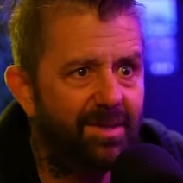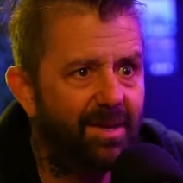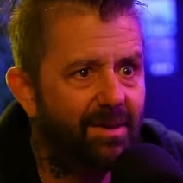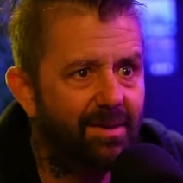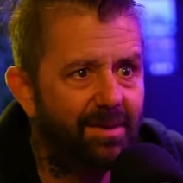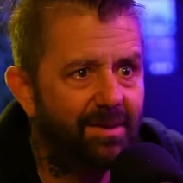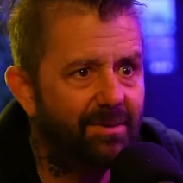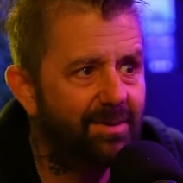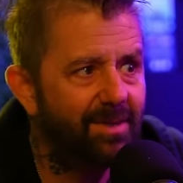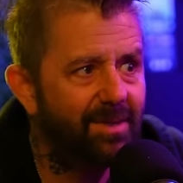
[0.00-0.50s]
no,
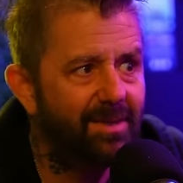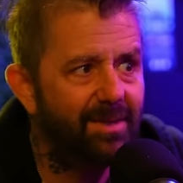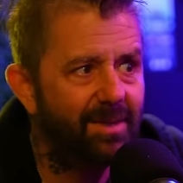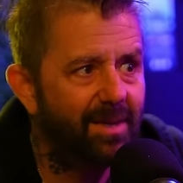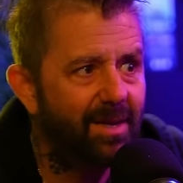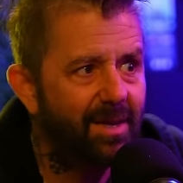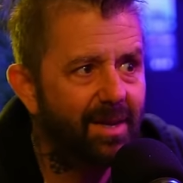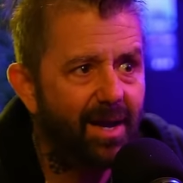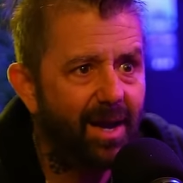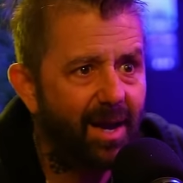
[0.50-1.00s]
there's,
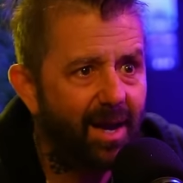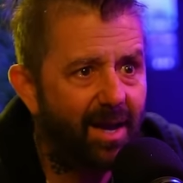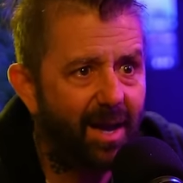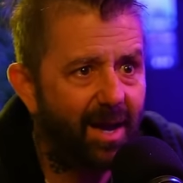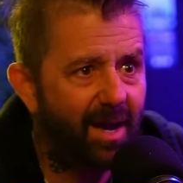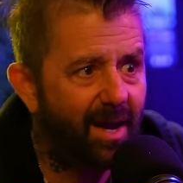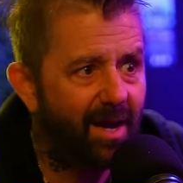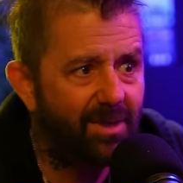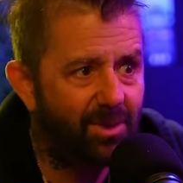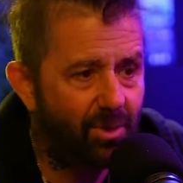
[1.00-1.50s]

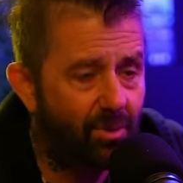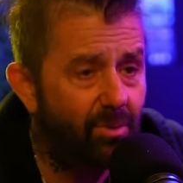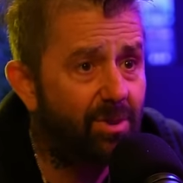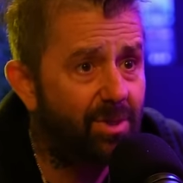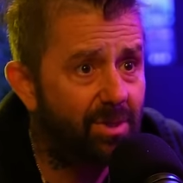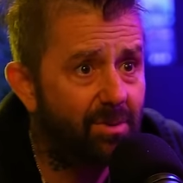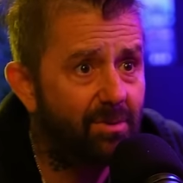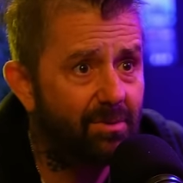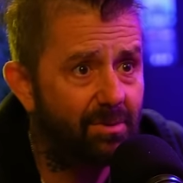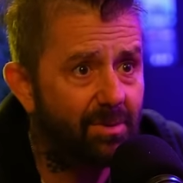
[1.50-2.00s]
I told
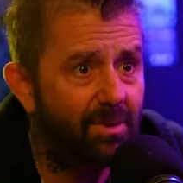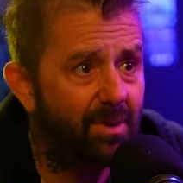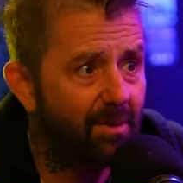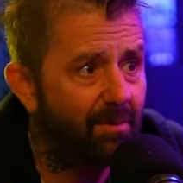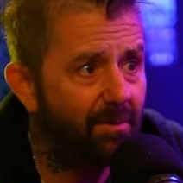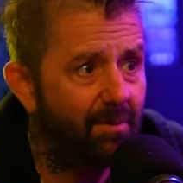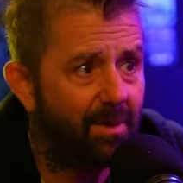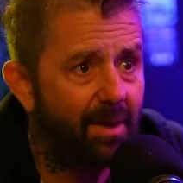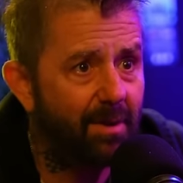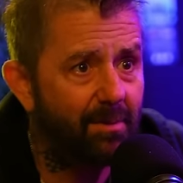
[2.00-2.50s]
you,
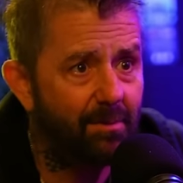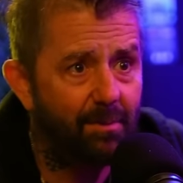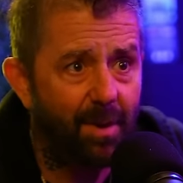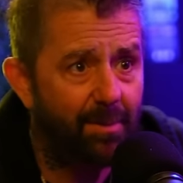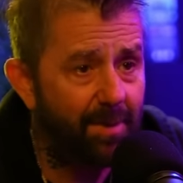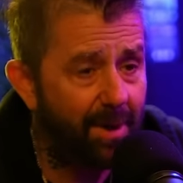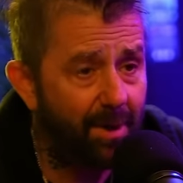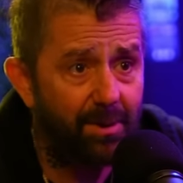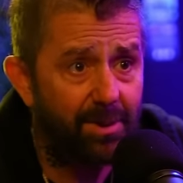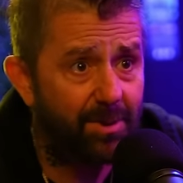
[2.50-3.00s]
my
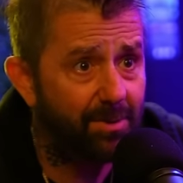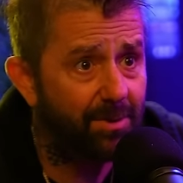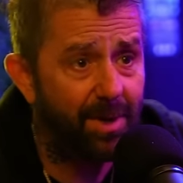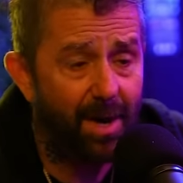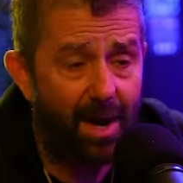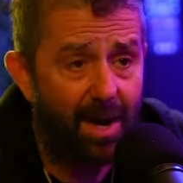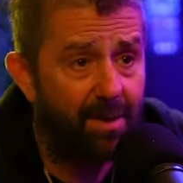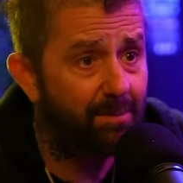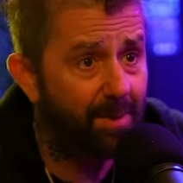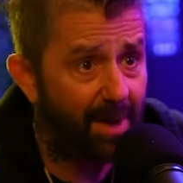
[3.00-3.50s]
parents are
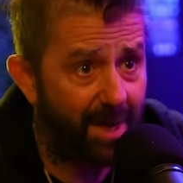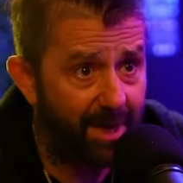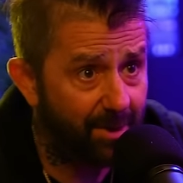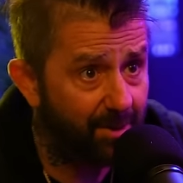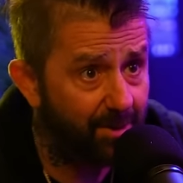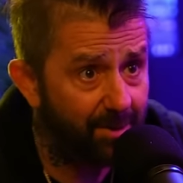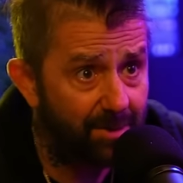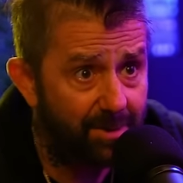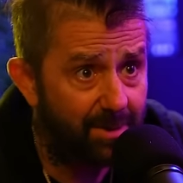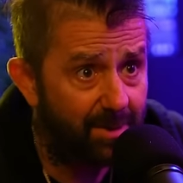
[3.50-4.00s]
not
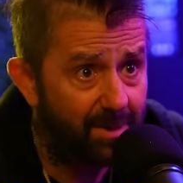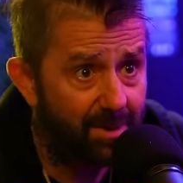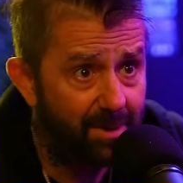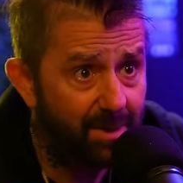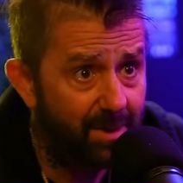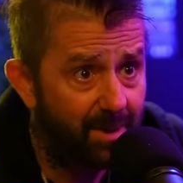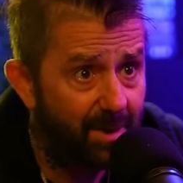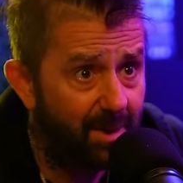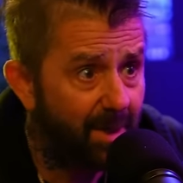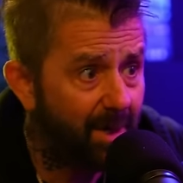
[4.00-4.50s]
bikers.
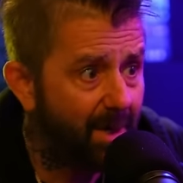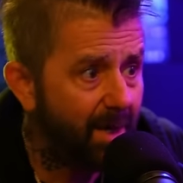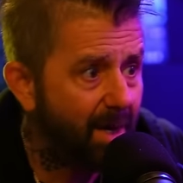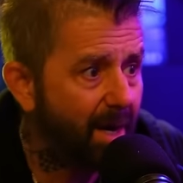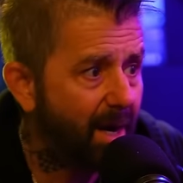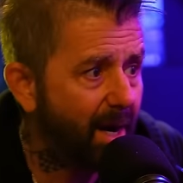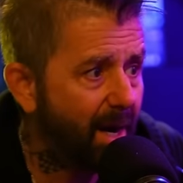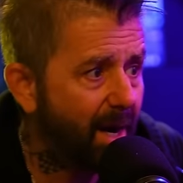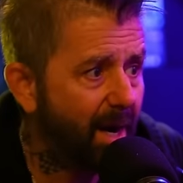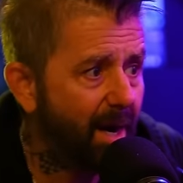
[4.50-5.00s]

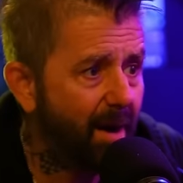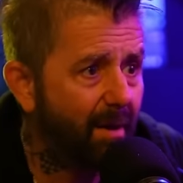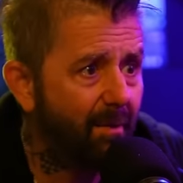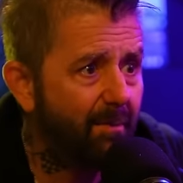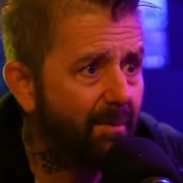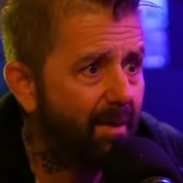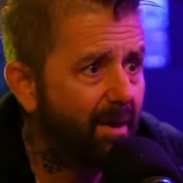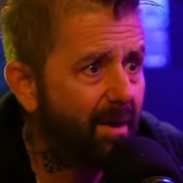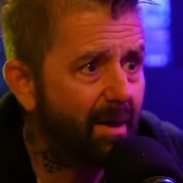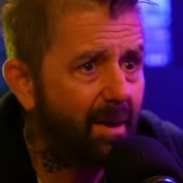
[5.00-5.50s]

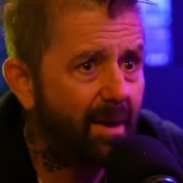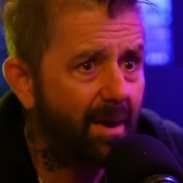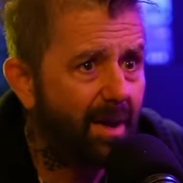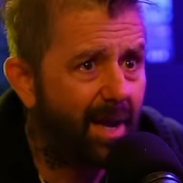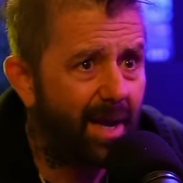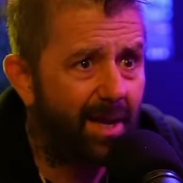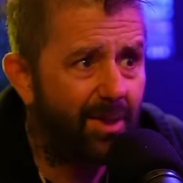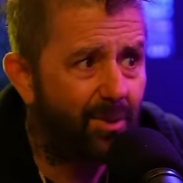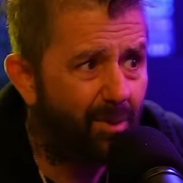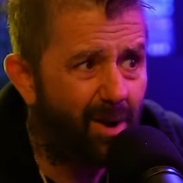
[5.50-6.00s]
Um,
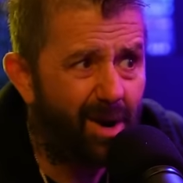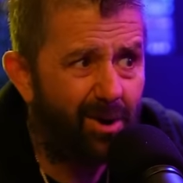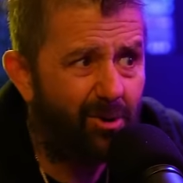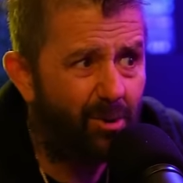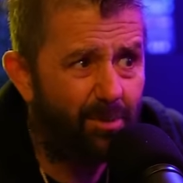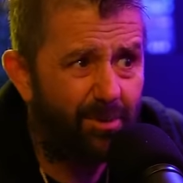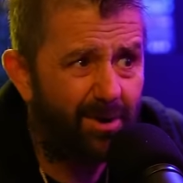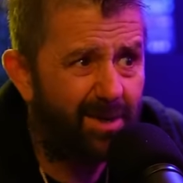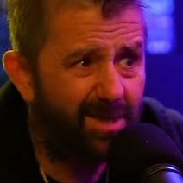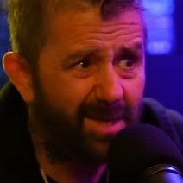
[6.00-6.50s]
and the Rock
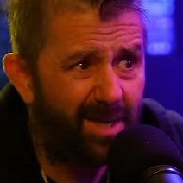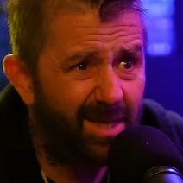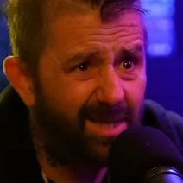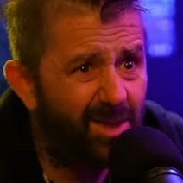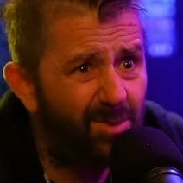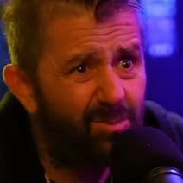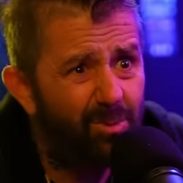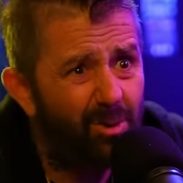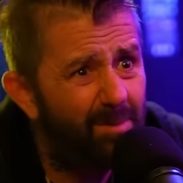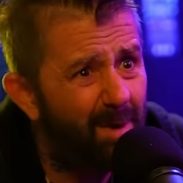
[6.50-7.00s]
Corporation, I
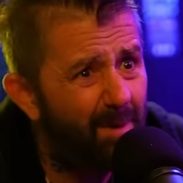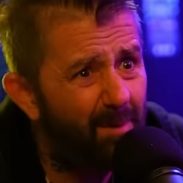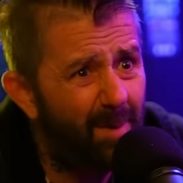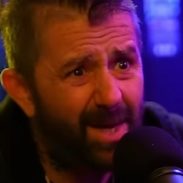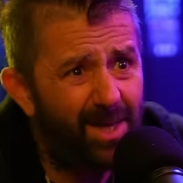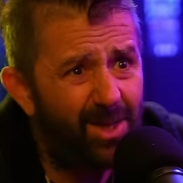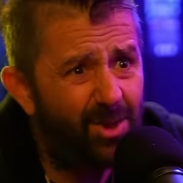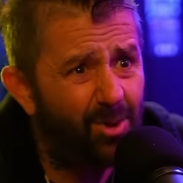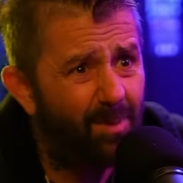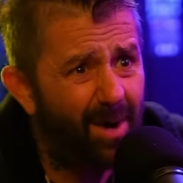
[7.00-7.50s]
just rode my
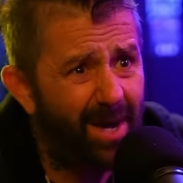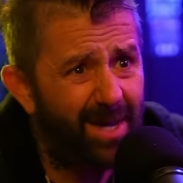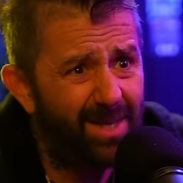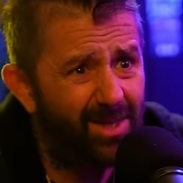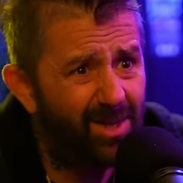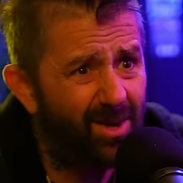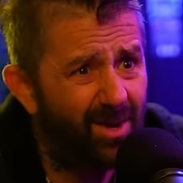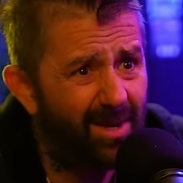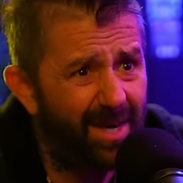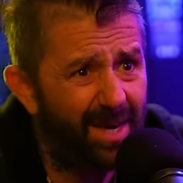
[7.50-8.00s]
bicycle by it
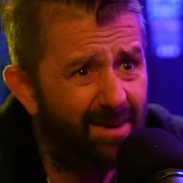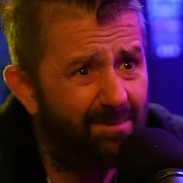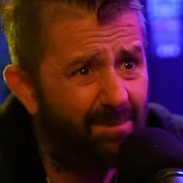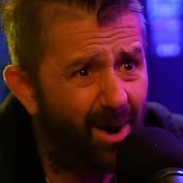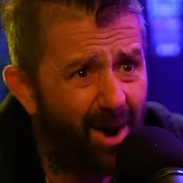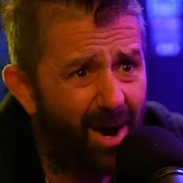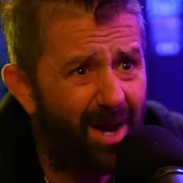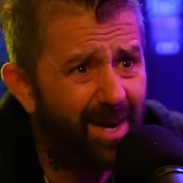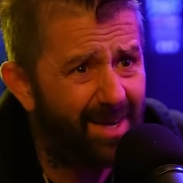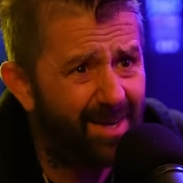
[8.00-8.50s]
and saw a dead
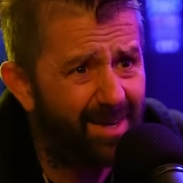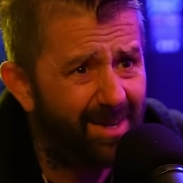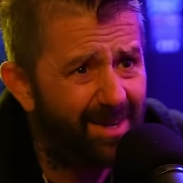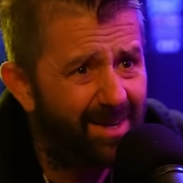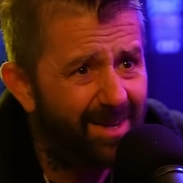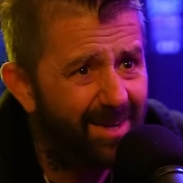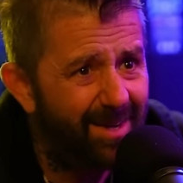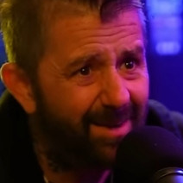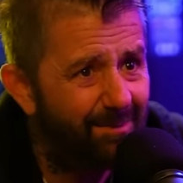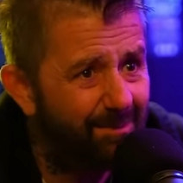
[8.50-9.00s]
body.
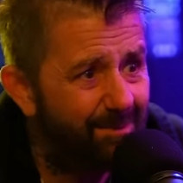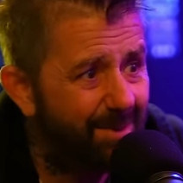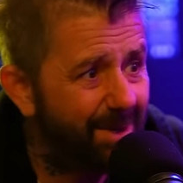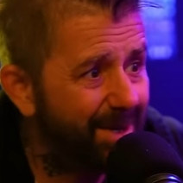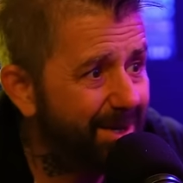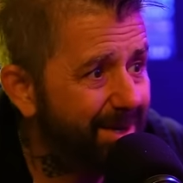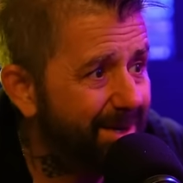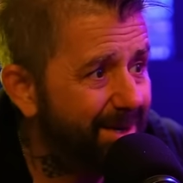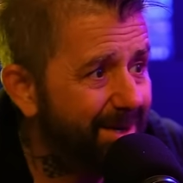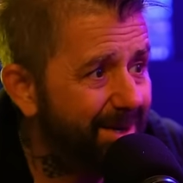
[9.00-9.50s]

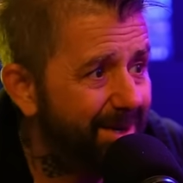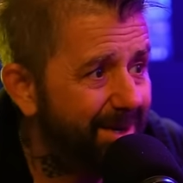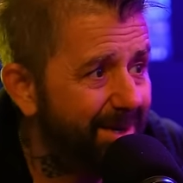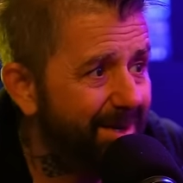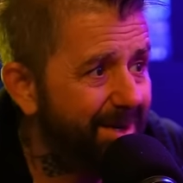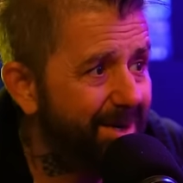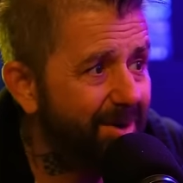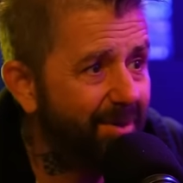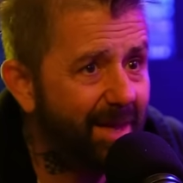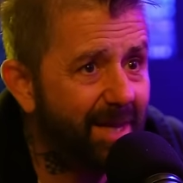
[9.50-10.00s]
But
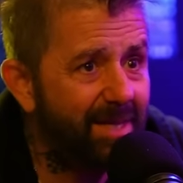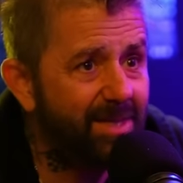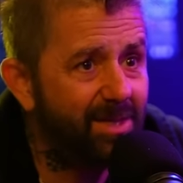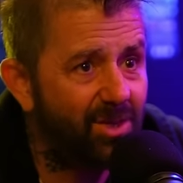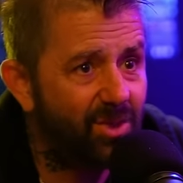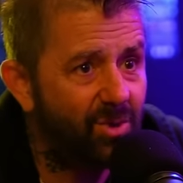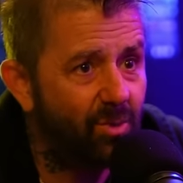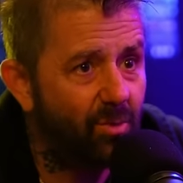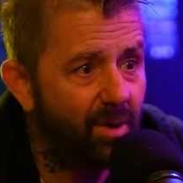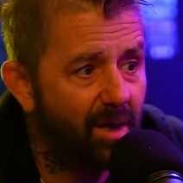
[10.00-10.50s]
you know, that's a
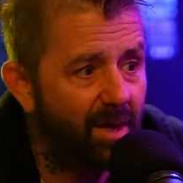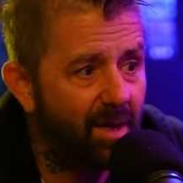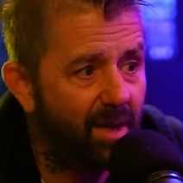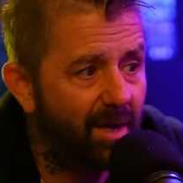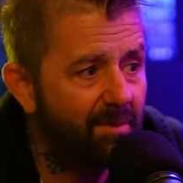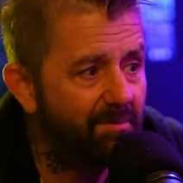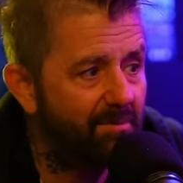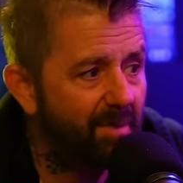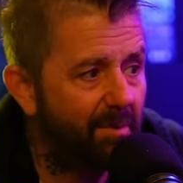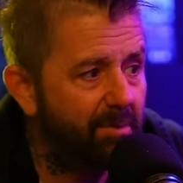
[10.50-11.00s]
story that
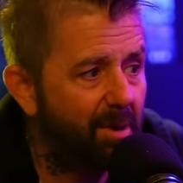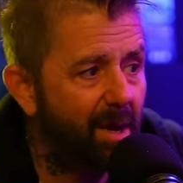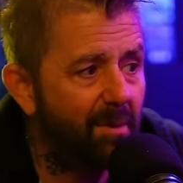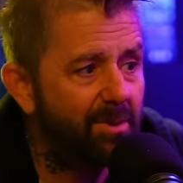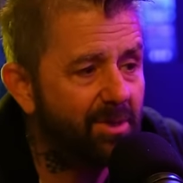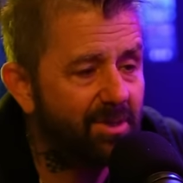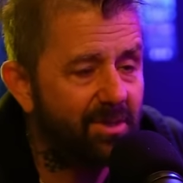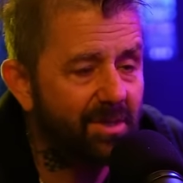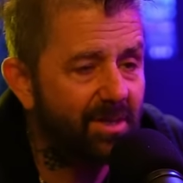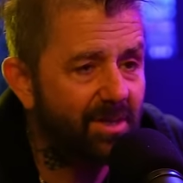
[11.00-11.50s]
I, I
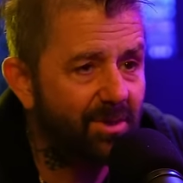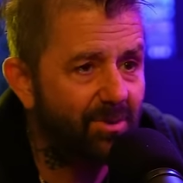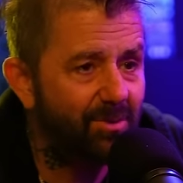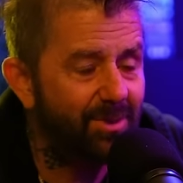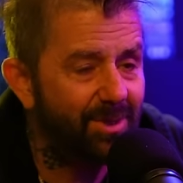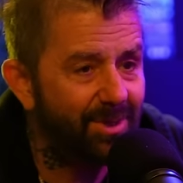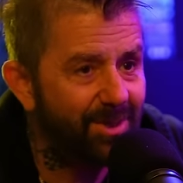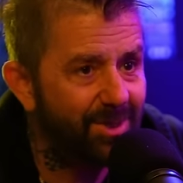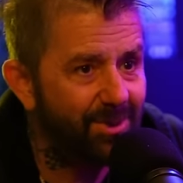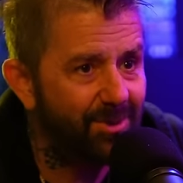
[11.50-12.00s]
probably shouldn't have
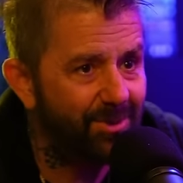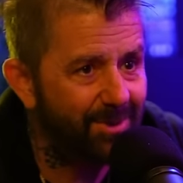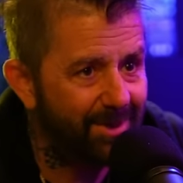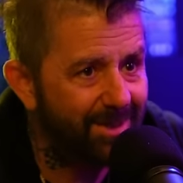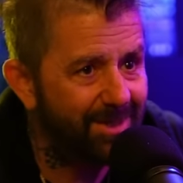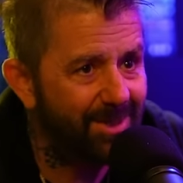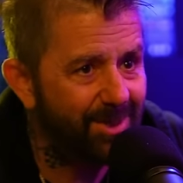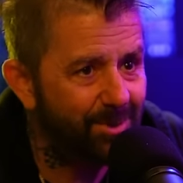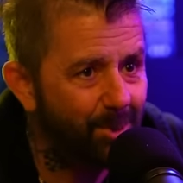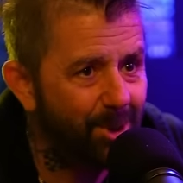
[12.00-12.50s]
told you the truth,
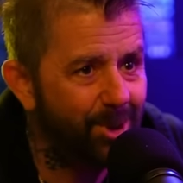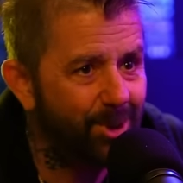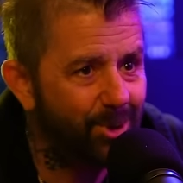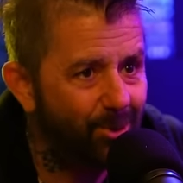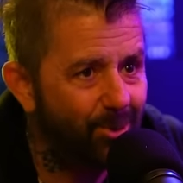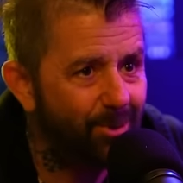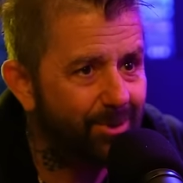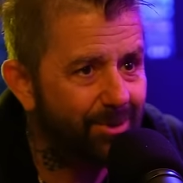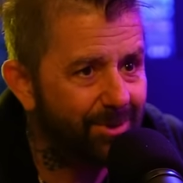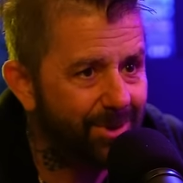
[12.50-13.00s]
because it's much
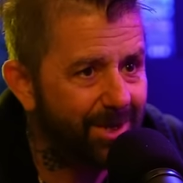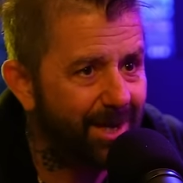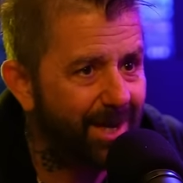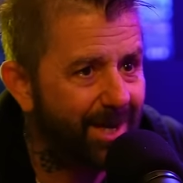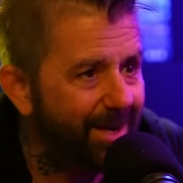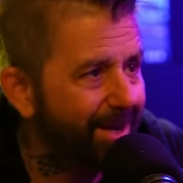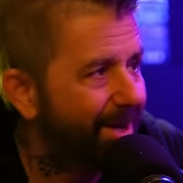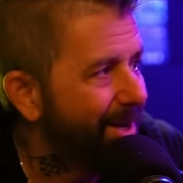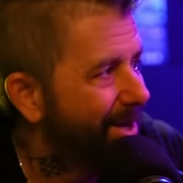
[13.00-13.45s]
cooler saying